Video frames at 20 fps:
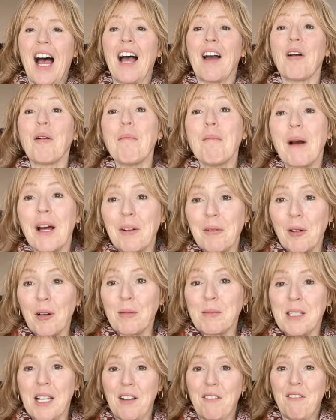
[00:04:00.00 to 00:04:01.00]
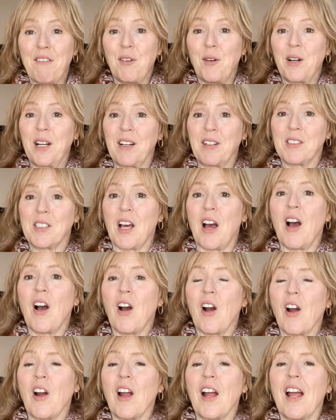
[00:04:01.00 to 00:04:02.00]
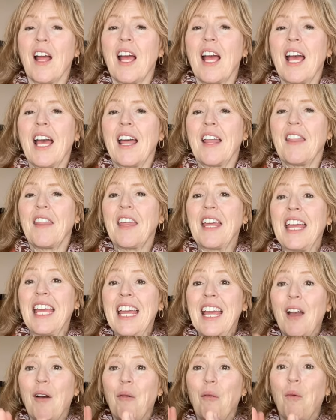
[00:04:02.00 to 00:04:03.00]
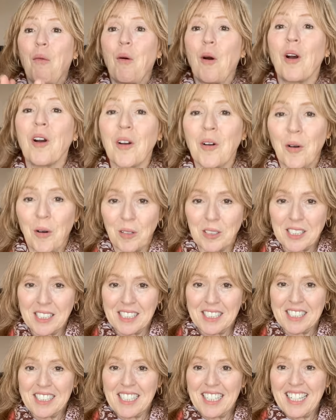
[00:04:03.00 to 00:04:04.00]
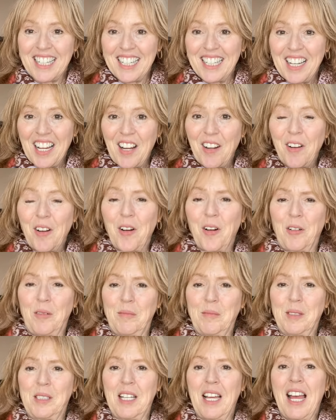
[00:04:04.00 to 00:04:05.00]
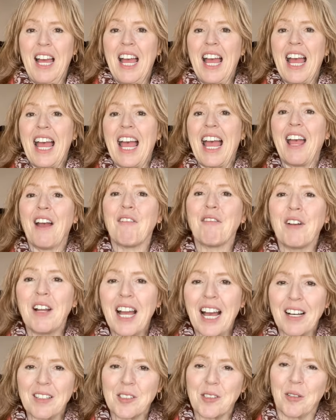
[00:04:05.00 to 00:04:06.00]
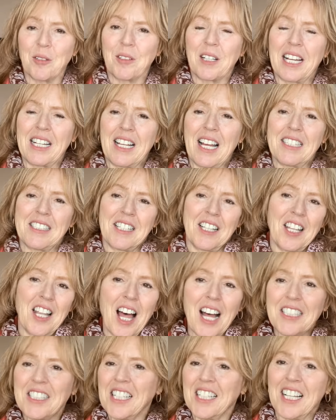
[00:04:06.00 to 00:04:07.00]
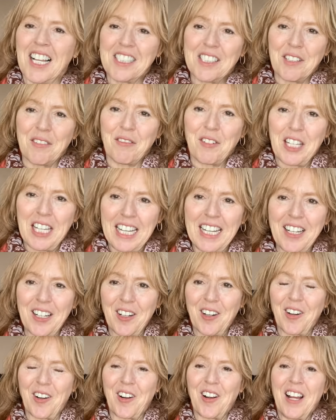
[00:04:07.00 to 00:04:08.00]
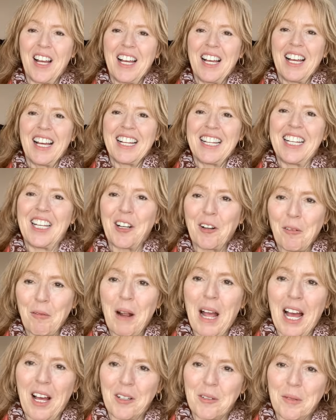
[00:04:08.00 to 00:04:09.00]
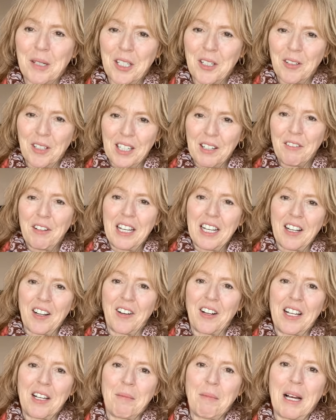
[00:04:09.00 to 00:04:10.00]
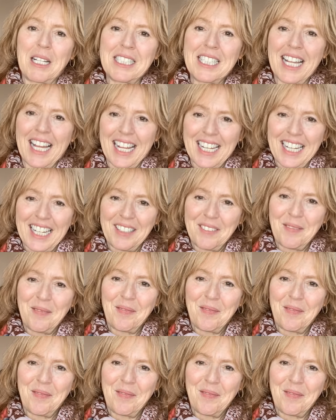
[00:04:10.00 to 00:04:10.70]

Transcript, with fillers: Our mudrooms and foyers are the workhorses in our homes. Every household has lots and lots of gear year round when you live here in Montana.